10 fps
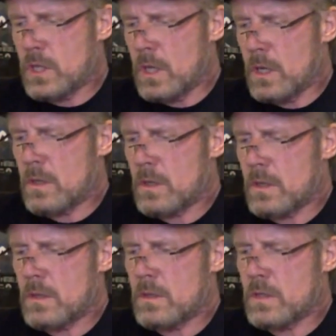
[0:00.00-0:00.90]
took
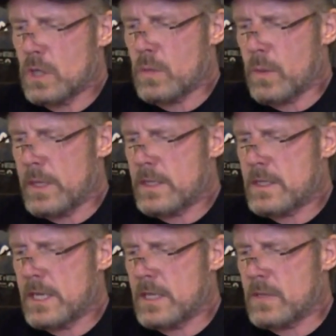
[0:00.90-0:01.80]

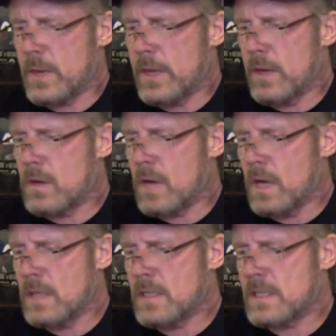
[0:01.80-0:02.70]
Tig's radio
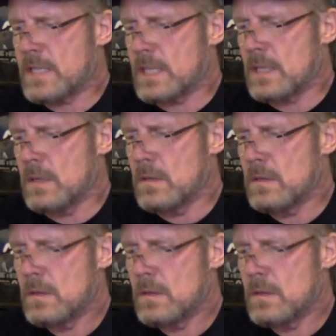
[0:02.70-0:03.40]
call as a signal.